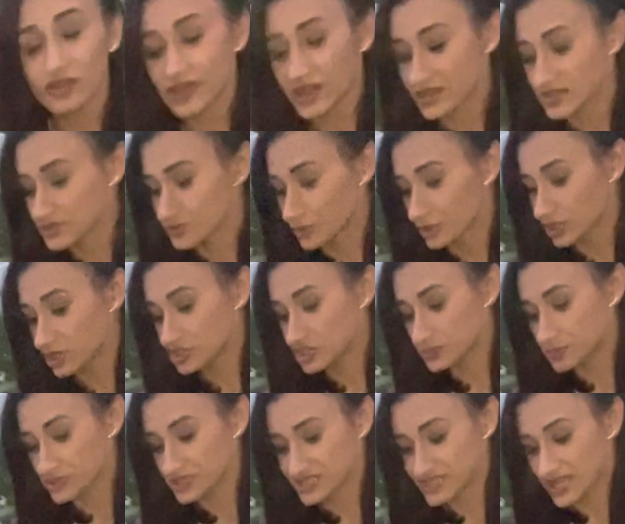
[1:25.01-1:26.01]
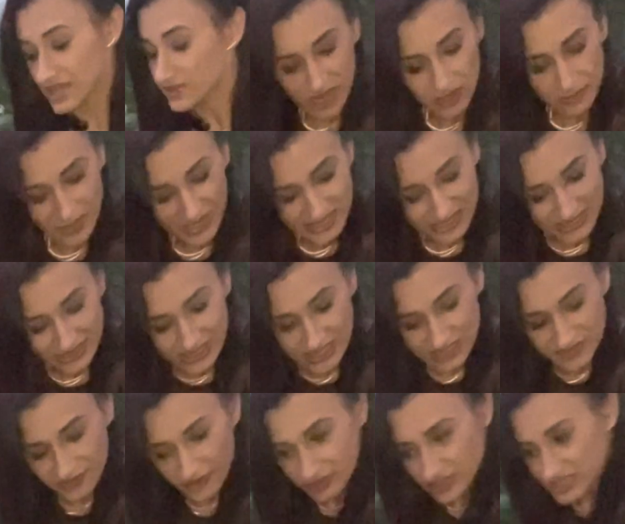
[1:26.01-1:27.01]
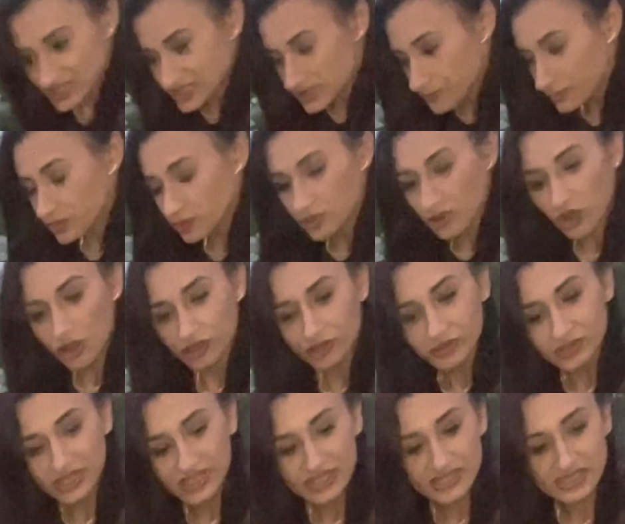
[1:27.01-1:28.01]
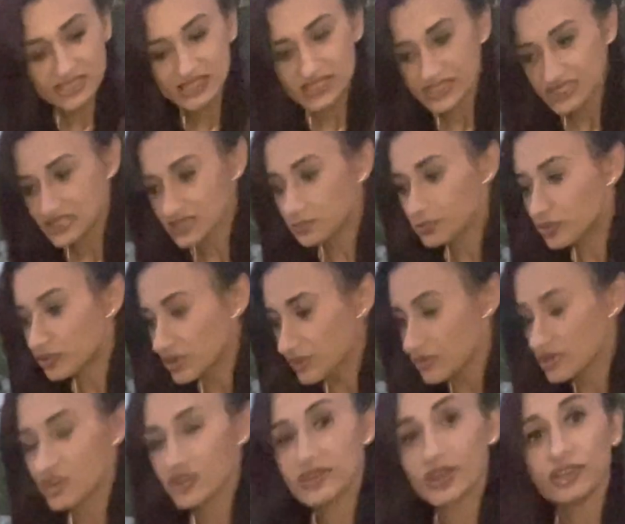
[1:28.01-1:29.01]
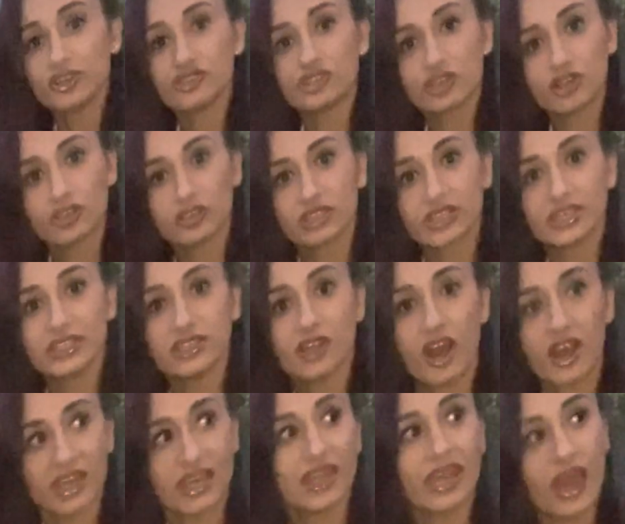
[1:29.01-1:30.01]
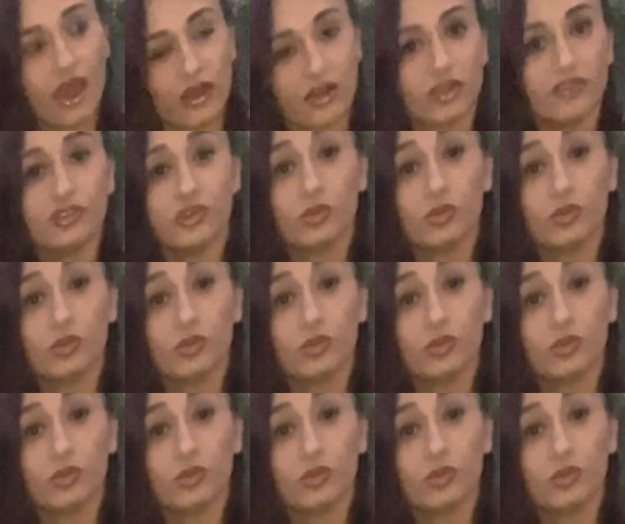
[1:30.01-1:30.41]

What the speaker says: That is 100%. But basically, it's very simple. All you need is a decent perimeter that your turtle cannot get out of.